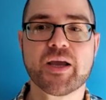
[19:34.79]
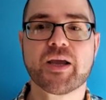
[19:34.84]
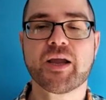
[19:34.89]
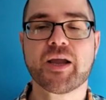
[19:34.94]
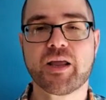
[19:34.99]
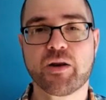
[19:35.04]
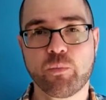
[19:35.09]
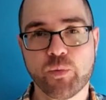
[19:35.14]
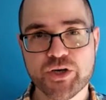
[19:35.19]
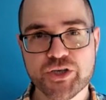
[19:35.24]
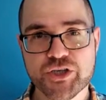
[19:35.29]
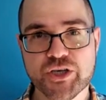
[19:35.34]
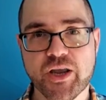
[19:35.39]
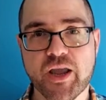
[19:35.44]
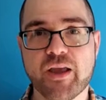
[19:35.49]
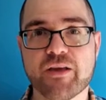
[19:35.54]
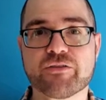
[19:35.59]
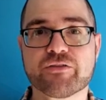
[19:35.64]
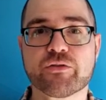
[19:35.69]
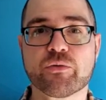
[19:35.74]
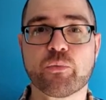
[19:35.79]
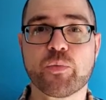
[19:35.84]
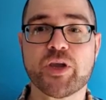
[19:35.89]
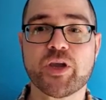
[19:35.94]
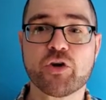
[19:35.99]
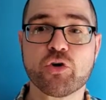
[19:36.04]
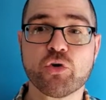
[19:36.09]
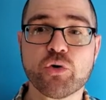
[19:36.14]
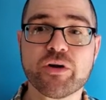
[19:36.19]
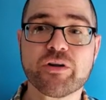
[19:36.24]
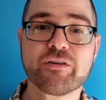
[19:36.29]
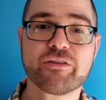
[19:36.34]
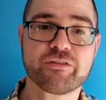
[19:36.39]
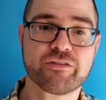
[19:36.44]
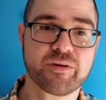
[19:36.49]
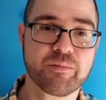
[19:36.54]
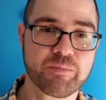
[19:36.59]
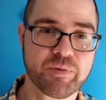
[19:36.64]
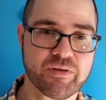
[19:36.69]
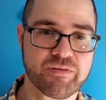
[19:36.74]
in which case we could
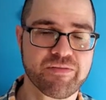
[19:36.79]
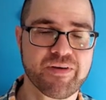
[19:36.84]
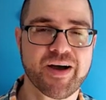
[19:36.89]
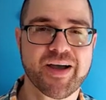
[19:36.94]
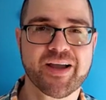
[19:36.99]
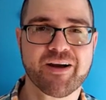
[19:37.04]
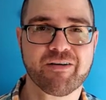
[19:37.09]
simplify